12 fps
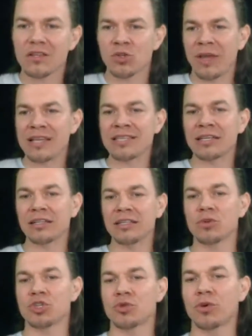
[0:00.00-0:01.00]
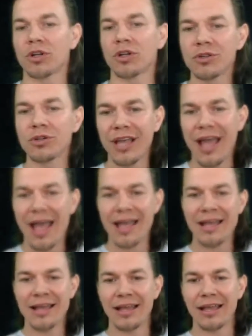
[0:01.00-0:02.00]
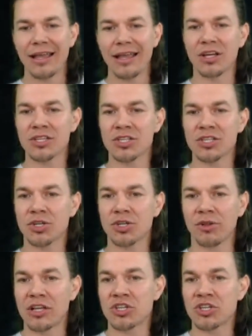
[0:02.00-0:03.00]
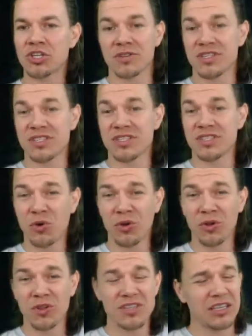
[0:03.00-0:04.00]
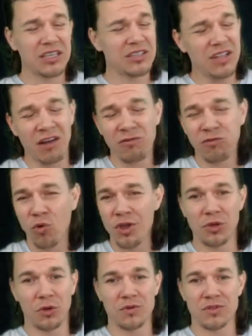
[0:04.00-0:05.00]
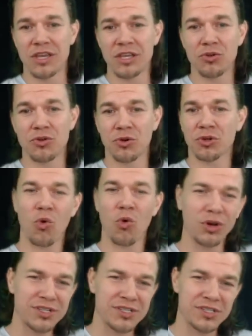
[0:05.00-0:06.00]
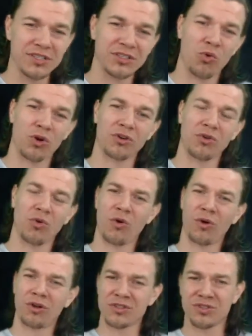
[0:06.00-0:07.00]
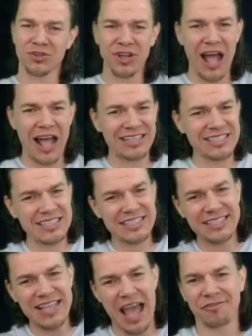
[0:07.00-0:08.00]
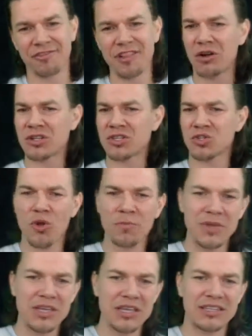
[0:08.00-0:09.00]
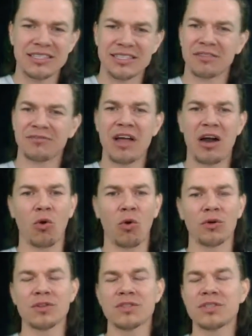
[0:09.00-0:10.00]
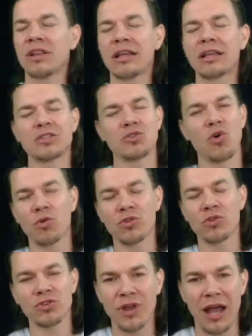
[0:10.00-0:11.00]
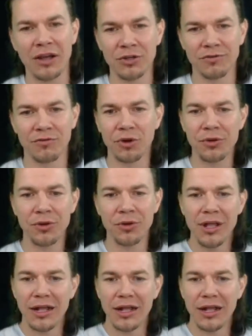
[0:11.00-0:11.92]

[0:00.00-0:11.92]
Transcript: So basically what you want to look at, industrial vegetables and seed oils, like avoid those. Like your corn oils, your cottonseed, safflower, soybean, and sunflower oils, they're like so not good for you.